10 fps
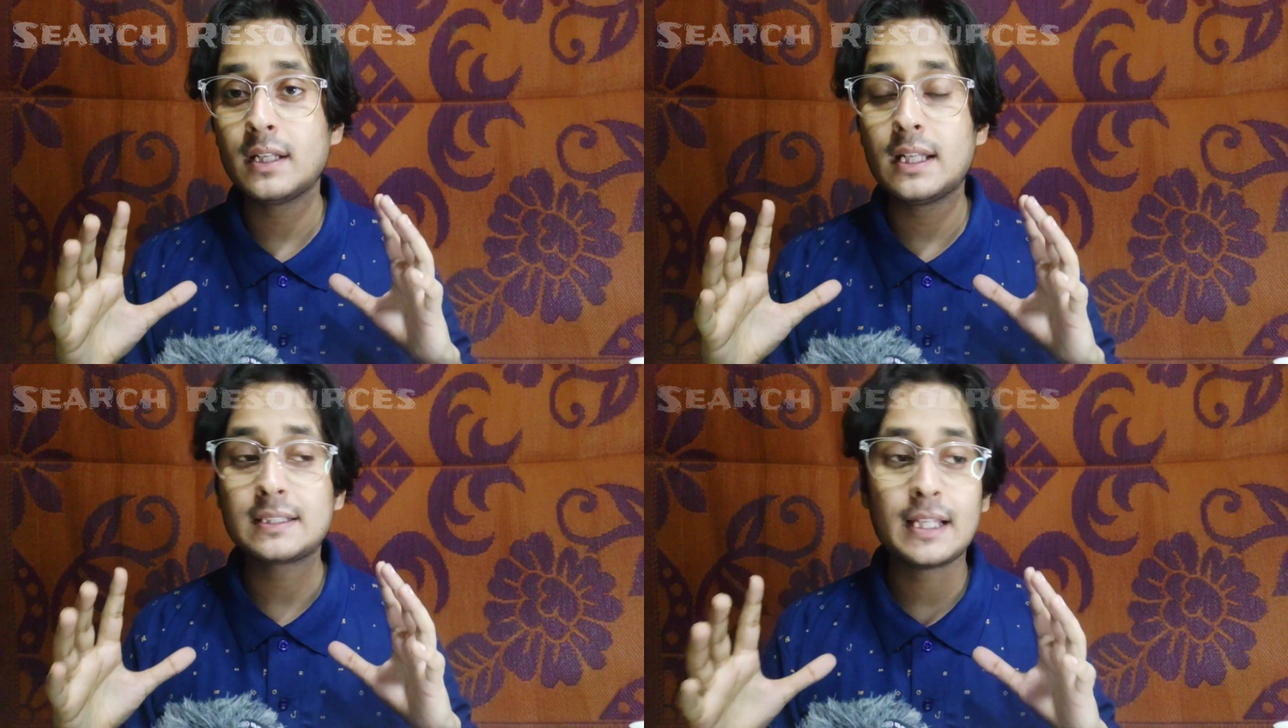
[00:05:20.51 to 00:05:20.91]

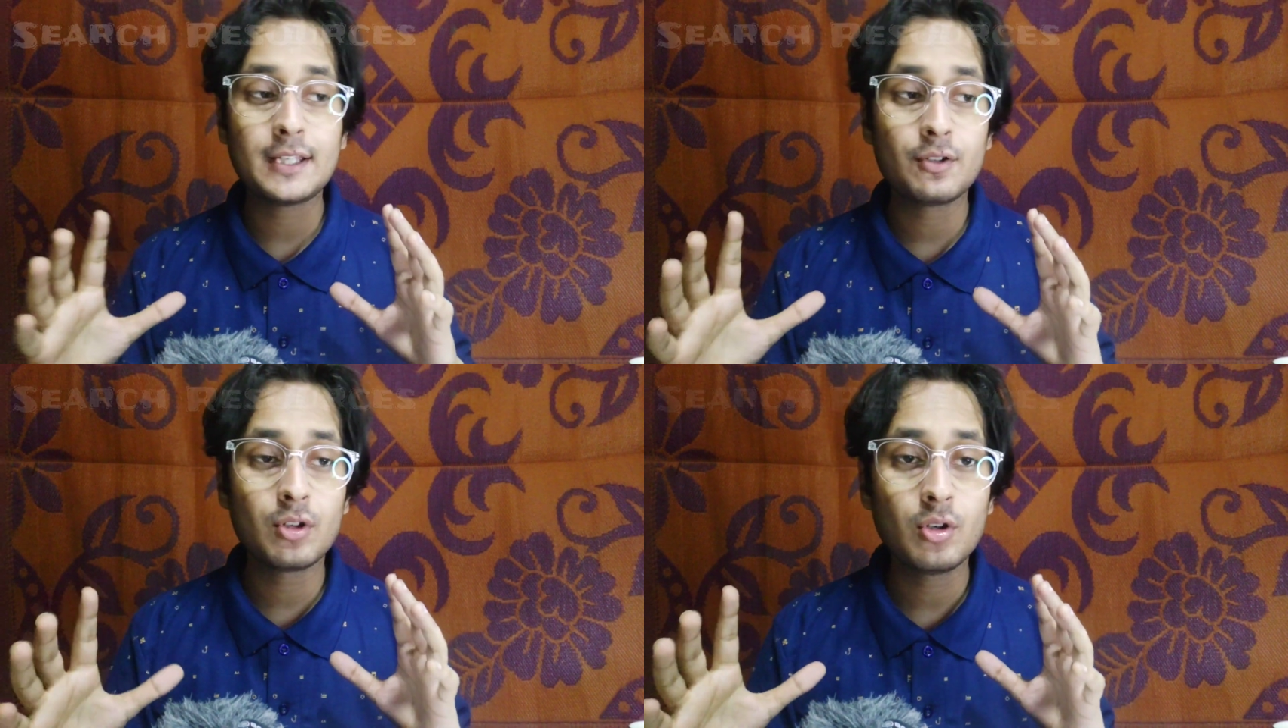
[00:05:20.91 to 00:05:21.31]
well as
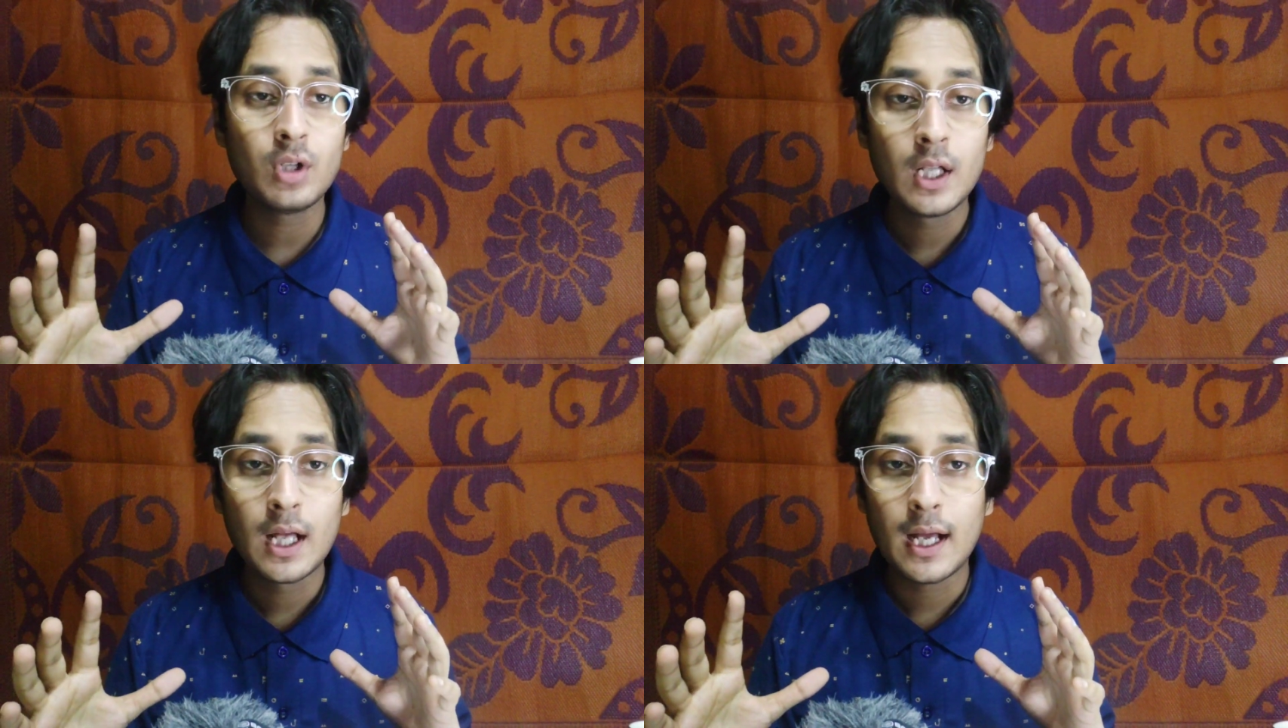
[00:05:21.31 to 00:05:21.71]
like you know
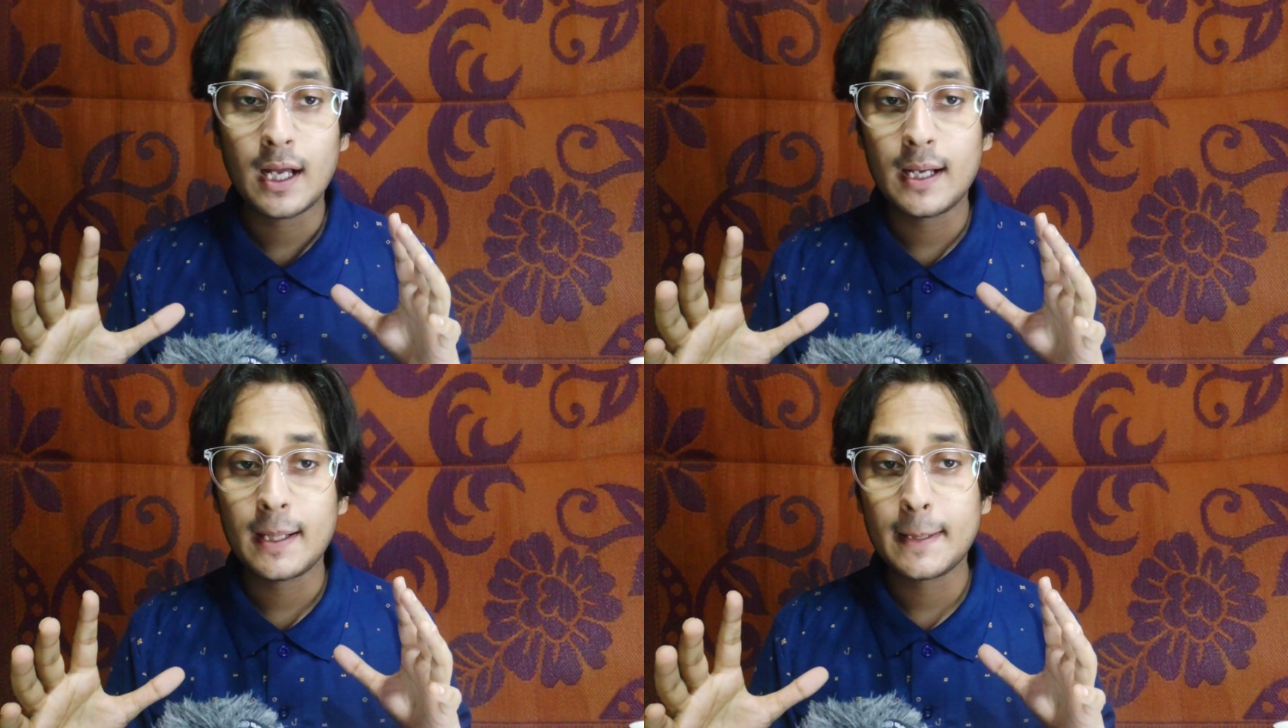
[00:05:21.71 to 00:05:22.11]

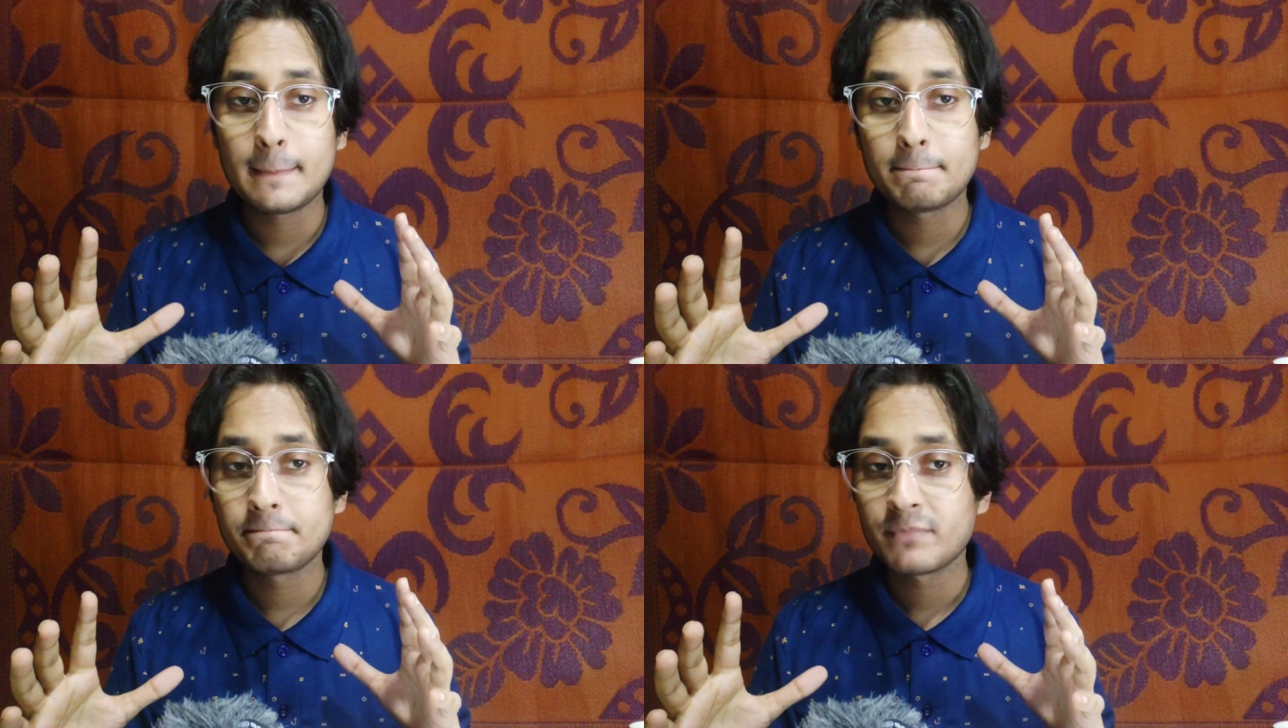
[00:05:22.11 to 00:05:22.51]

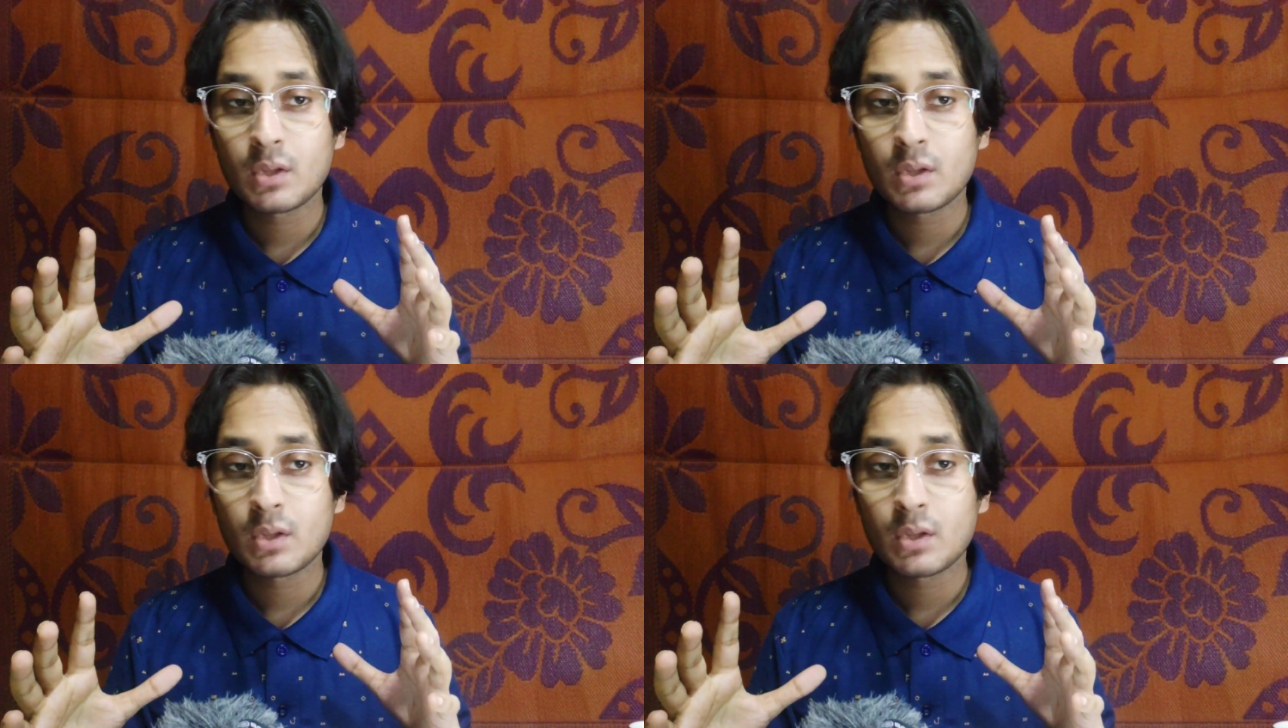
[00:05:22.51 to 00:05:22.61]
um,